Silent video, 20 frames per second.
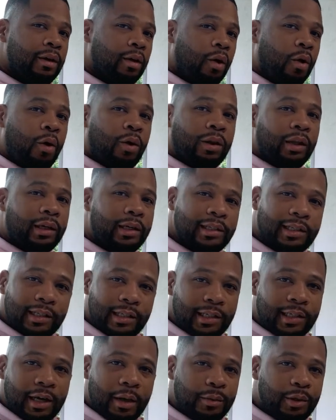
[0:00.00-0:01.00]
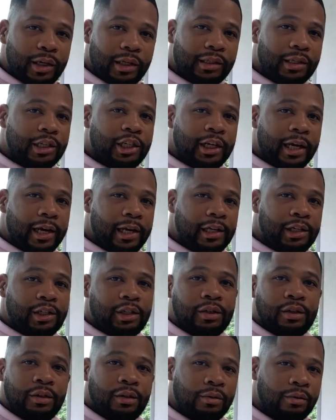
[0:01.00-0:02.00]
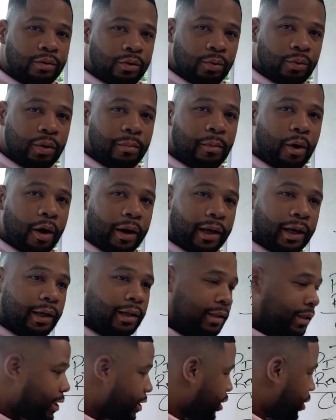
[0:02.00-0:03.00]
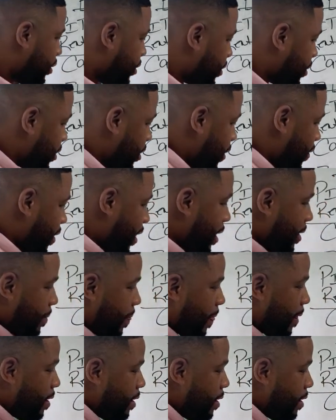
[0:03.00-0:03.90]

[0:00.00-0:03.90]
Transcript: All of this is subject to change due to market conditions. All right.